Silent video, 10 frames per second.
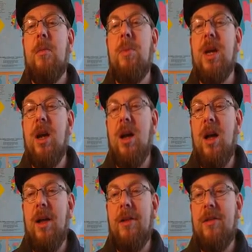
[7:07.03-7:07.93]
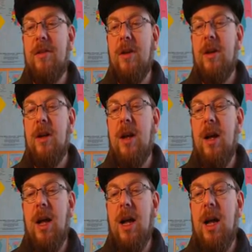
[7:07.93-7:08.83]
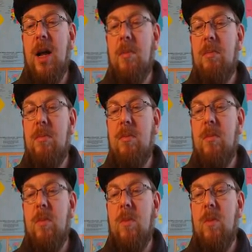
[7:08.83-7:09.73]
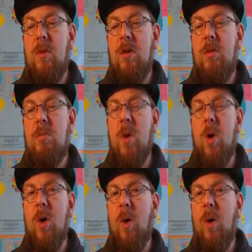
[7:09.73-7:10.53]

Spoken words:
Because more